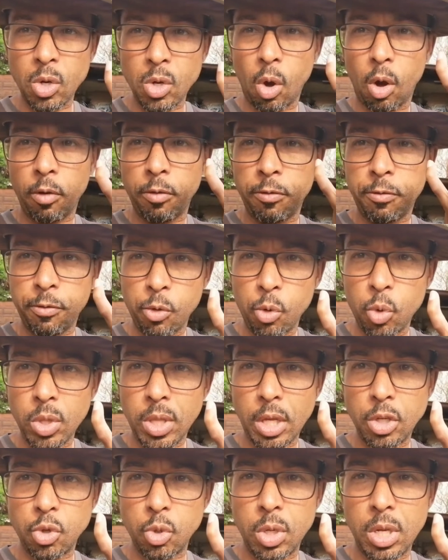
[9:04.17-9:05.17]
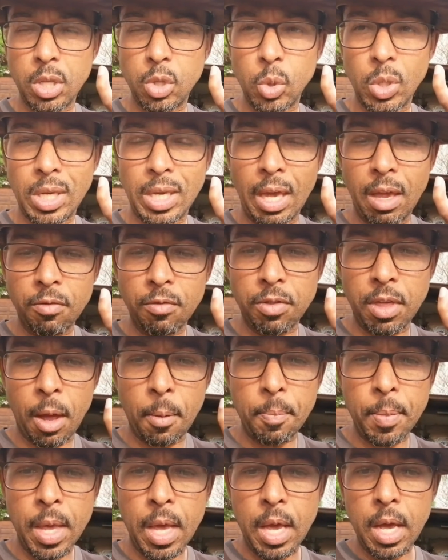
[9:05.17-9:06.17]
of food that you need to give them
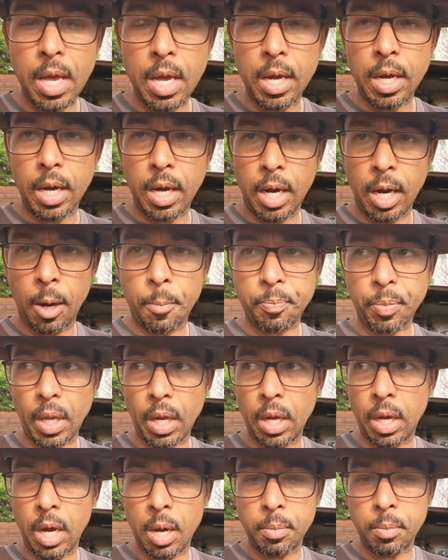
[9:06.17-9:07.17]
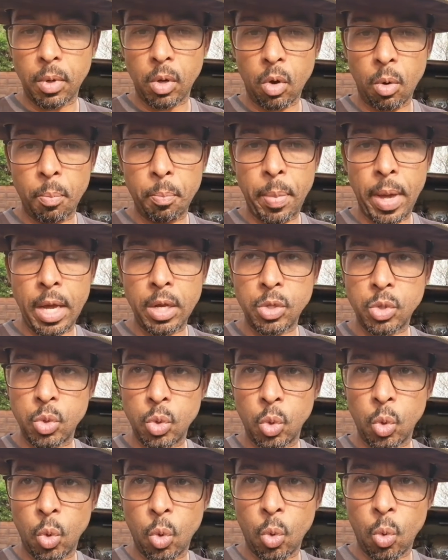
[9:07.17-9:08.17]
compared
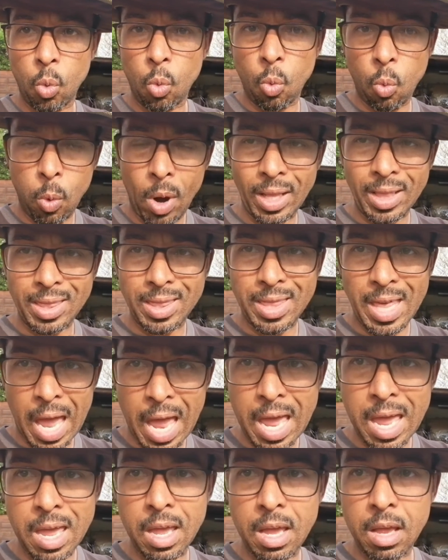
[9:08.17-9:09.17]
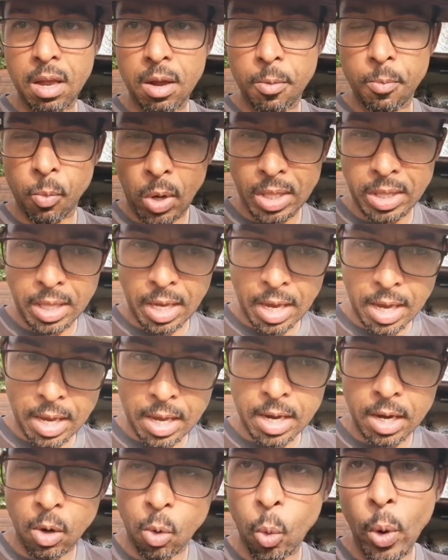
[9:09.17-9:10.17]
to what they
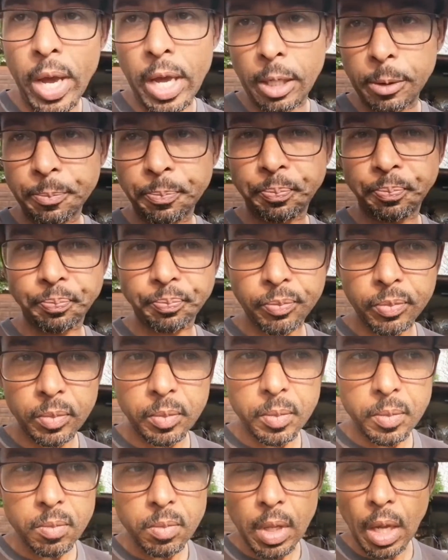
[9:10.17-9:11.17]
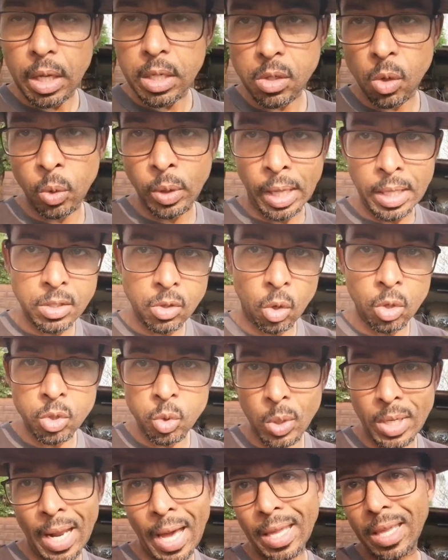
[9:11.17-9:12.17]
weigh. So that's also
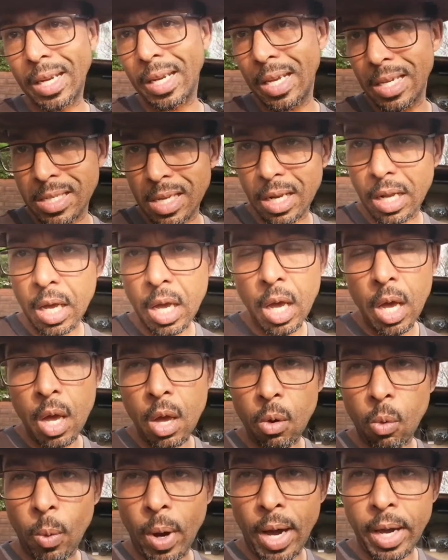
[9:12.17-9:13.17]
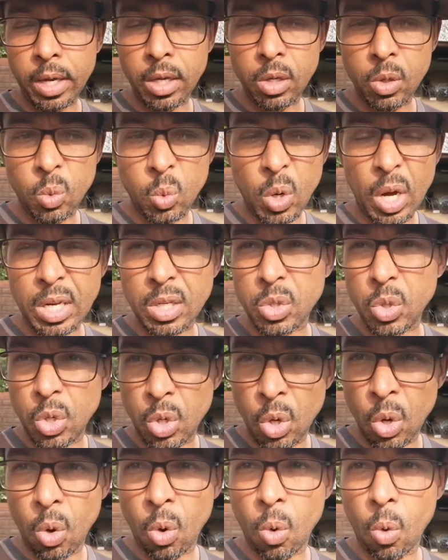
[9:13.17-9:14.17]
another reason why you want to
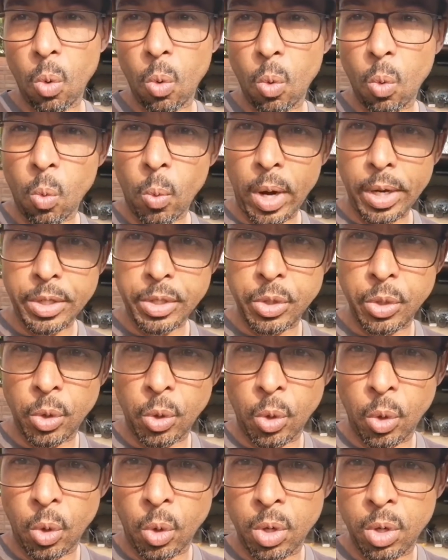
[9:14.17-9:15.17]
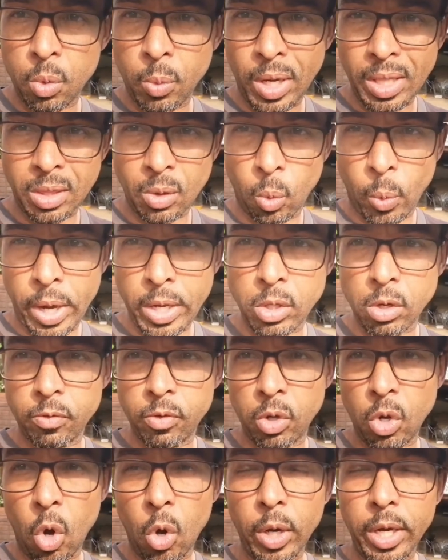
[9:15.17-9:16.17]
know what the weight of your
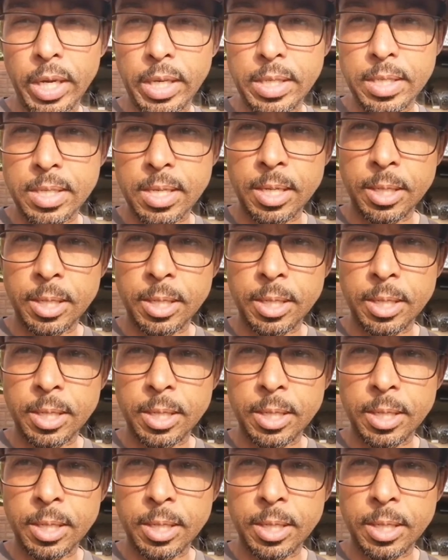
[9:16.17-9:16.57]
dog is.